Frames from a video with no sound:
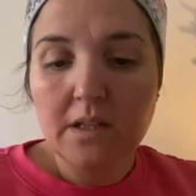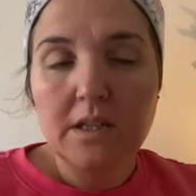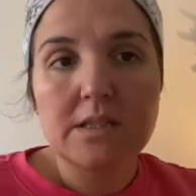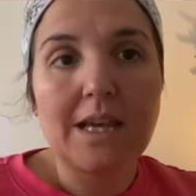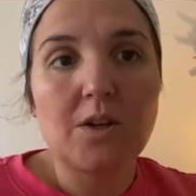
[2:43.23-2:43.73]

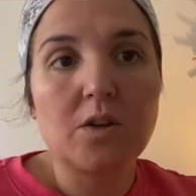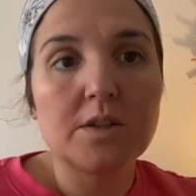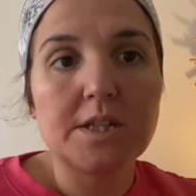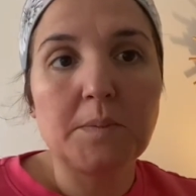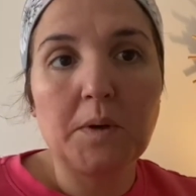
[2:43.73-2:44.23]

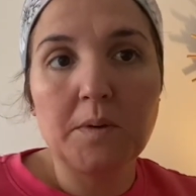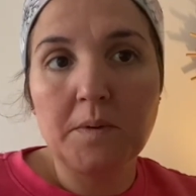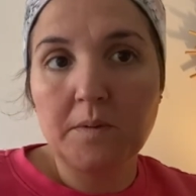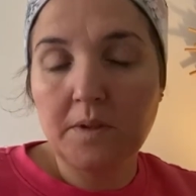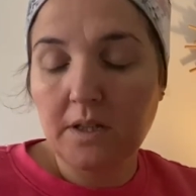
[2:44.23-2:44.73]
psychology
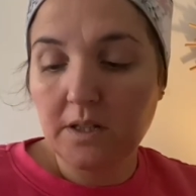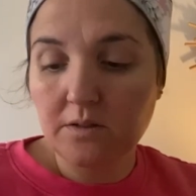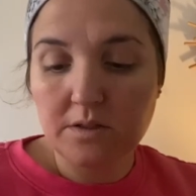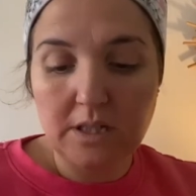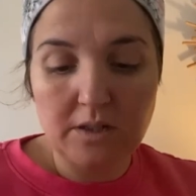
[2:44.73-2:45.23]
appointment with the
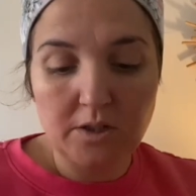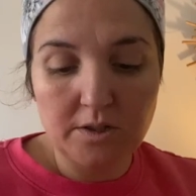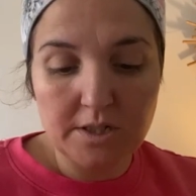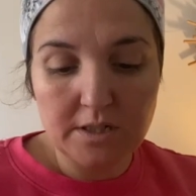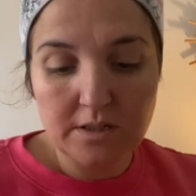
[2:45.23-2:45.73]
clinical
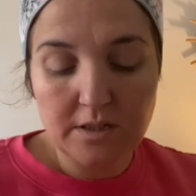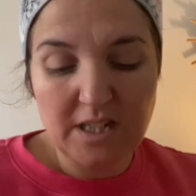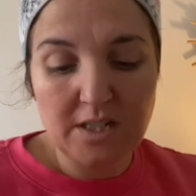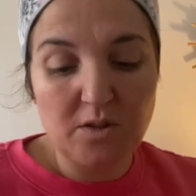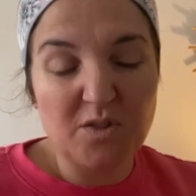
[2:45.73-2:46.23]
psychologist. It
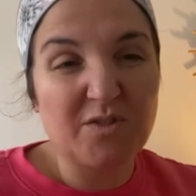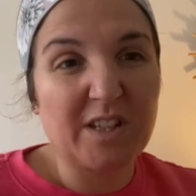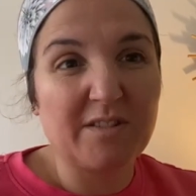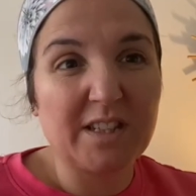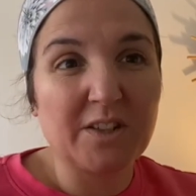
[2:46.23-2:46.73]
is always
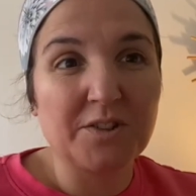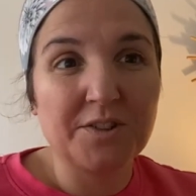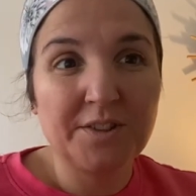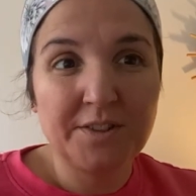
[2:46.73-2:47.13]
really, really good.